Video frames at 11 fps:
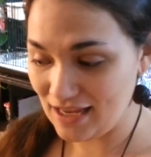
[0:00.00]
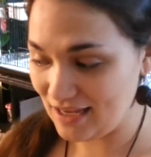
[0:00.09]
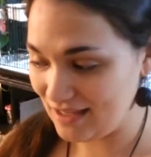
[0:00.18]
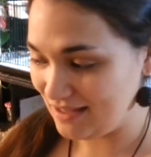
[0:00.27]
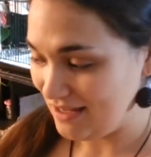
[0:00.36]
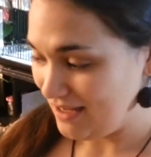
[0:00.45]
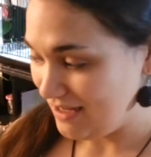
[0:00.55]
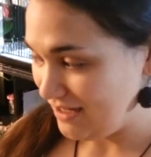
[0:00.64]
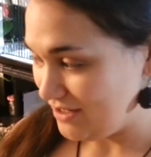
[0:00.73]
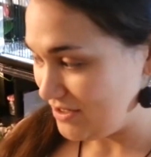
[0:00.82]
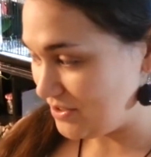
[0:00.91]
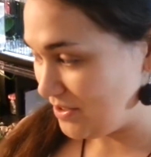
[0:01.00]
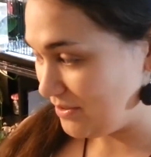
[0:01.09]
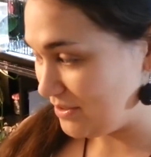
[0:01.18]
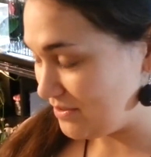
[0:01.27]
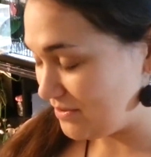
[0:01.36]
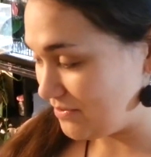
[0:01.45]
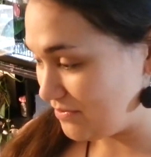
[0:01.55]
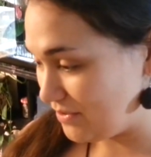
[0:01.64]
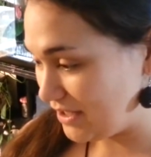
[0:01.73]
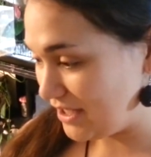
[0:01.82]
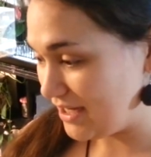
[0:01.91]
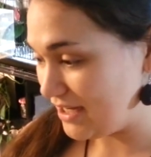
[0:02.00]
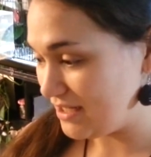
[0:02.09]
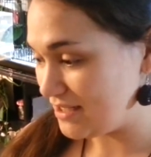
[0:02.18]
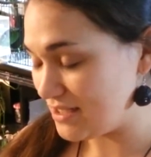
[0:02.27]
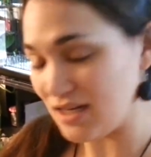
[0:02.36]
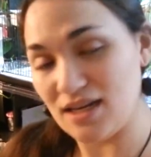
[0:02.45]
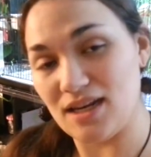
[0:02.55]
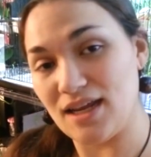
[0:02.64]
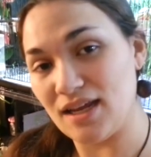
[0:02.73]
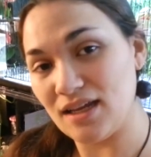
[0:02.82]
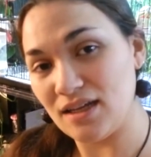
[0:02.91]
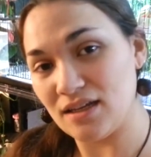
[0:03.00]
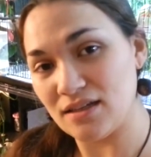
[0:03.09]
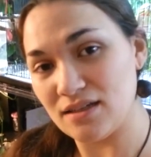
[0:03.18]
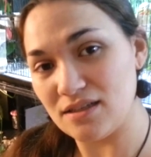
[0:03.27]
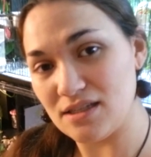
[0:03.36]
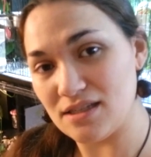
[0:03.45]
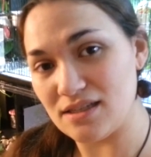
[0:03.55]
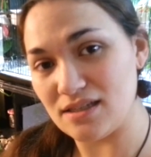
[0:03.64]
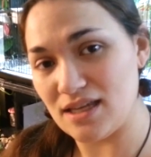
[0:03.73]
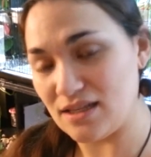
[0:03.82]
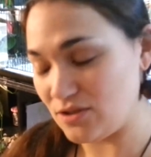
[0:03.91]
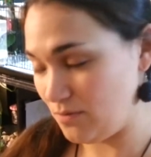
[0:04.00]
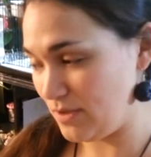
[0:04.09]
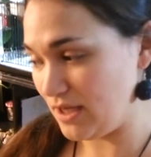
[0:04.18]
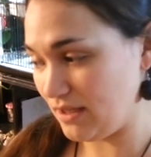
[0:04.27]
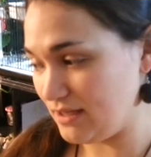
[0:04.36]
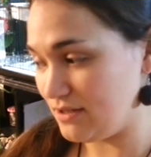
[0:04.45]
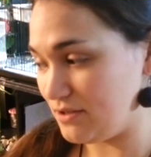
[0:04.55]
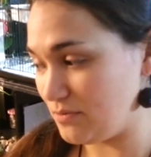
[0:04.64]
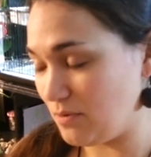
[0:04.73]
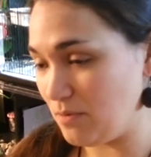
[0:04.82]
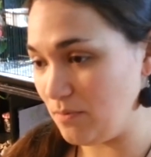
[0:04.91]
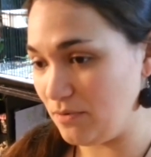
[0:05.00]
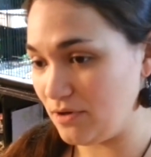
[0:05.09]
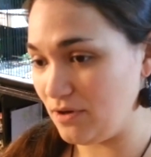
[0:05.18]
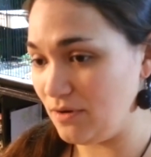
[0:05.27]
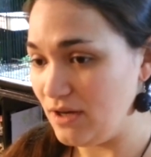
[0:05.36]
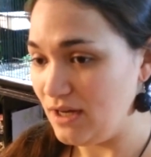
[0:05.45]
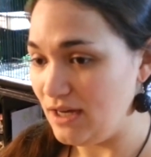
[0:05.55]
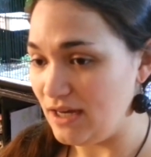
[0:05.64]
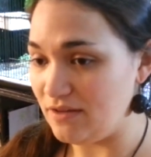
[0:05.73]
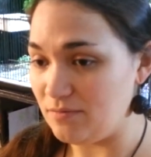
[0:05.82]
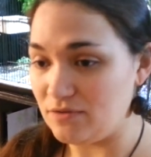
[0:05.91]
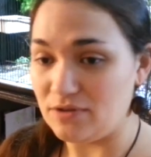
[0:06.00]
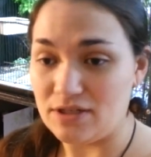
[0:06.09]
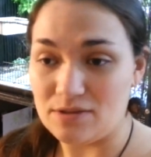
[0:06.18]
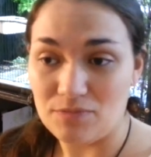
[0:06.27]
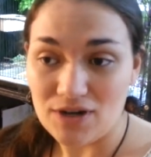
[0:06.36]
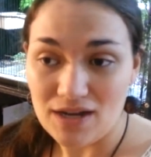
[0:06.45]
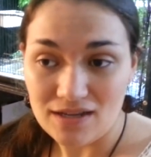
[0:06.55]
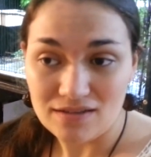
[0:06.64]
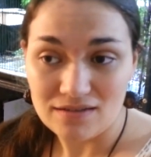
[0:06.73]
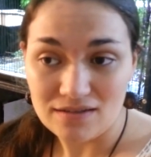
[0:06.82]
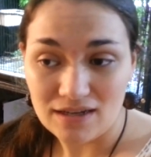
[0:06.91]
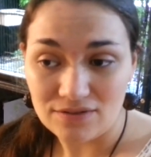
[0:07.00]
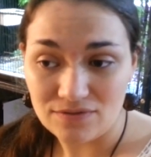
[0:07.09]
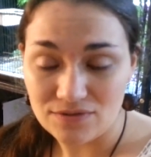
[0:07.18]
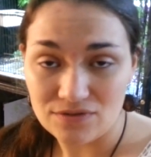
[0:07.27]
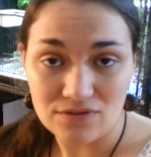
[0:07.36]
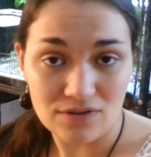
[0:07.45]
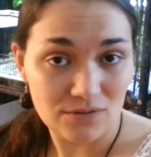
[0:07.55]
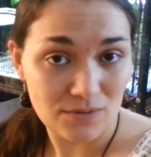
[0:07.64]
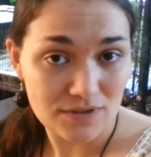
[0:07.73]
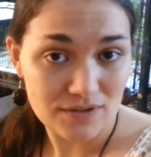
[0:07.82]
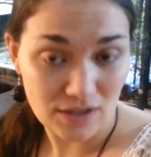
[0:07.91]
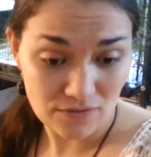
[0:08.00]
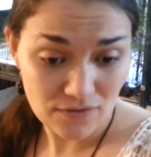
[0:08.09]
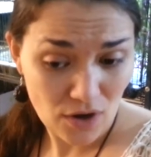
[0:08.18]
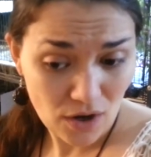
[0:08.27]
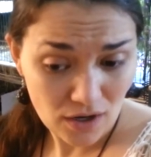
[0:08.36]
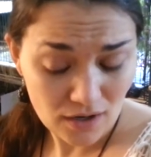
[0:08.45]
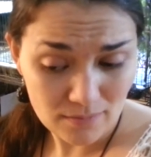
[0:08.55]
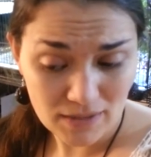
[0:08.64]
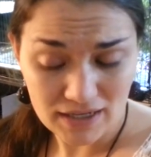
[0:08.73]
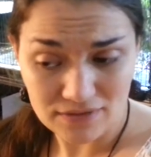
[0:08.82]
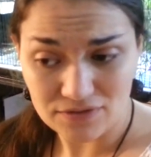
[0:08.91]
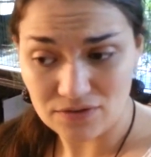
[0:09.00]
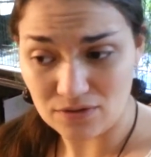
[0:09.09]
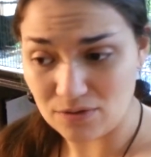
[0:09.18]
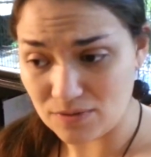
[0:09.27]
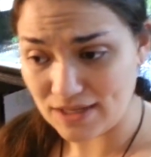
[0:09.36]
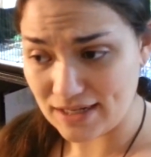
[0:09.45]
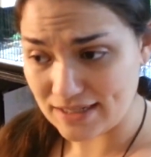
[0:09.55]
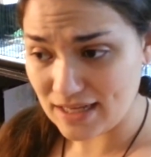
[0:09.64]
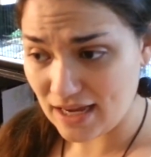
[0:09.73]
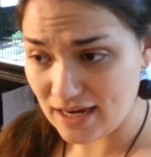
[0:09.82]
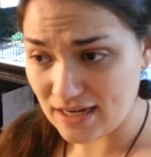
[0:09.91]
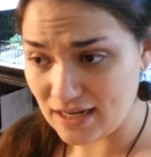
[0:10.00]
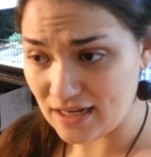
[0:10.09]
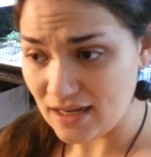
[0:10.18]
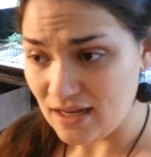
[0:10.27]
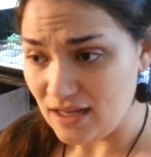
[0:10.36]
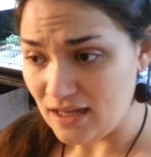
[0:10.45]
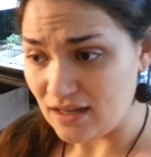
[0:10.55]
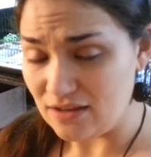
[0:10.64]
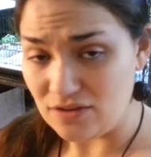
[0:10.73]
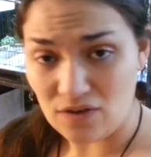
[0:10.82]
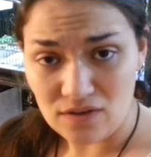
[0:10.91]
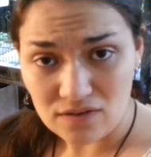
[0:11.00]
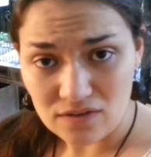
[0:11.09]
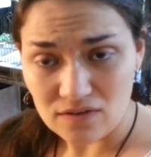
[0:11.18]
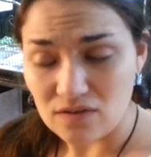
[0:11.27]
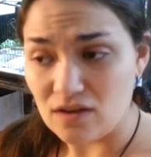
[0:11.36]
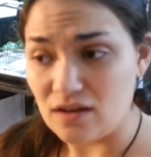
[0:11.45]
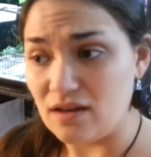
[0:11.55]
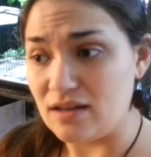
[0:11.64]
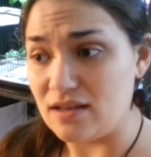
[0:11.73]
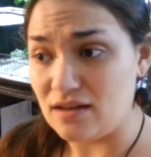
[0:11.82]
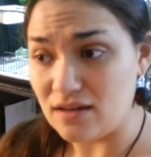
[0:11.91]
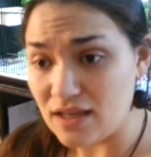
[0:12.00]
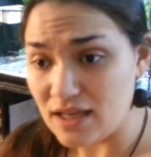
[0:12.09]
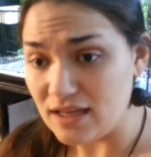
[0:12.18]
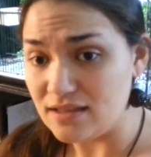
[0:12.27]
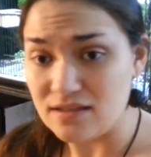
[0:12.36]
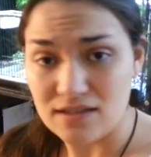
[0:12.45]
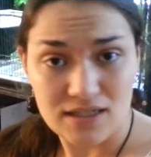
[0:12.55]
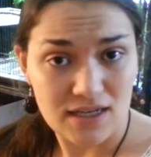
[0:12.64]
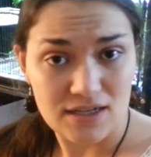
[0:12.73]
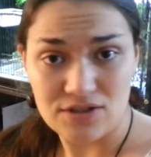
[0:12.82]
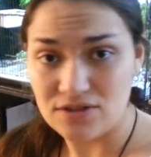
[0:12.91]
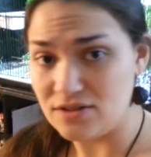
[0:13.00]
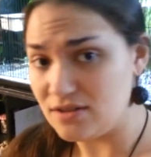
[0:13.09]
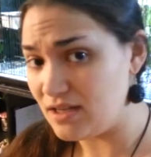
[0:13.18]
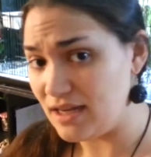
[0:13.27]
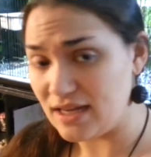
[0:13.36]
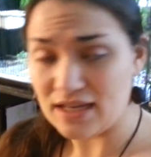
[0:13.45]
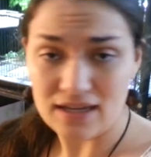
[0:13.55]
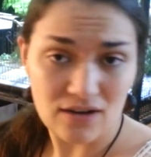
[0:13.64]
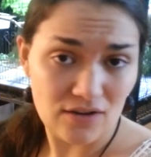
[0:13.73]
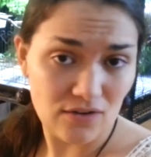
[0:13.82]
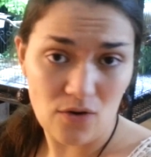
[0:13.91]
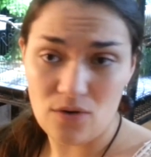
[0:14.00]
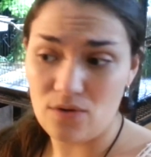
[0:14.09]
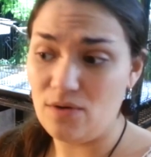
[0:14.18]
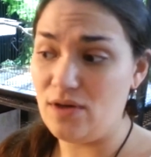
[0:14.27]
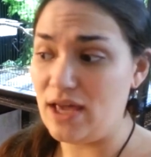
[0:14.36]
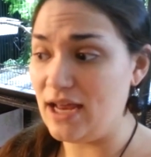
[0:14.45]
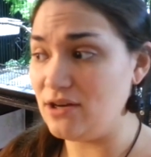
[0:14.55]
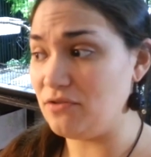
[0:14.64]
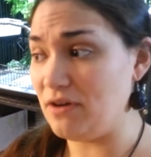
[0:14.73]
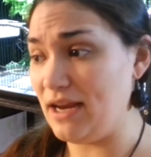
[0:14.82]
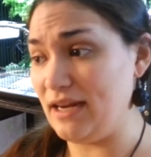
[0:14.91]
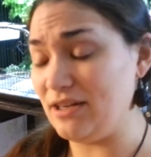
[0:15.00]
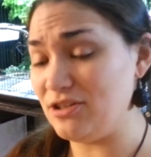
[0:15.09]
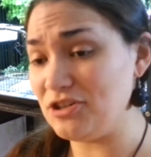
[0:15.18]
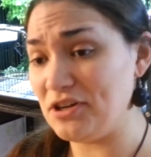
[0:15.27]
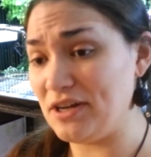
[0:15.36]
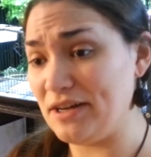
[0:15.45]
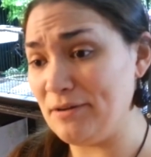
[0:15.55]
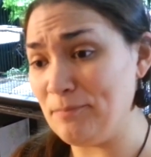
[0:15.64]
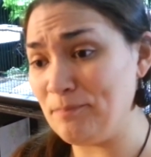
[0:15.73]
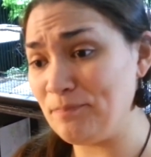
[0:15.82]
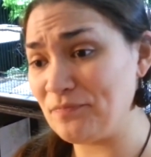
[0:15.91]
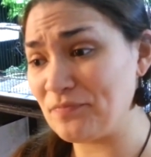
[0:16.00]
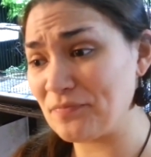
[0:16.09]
And so it's really stunning to get so many letters where people go, I've been really depressed, I've struggled with self-harm, I've struggled with anxiety, adults, uh, young kids, teenagers, I get the whole age range. Um,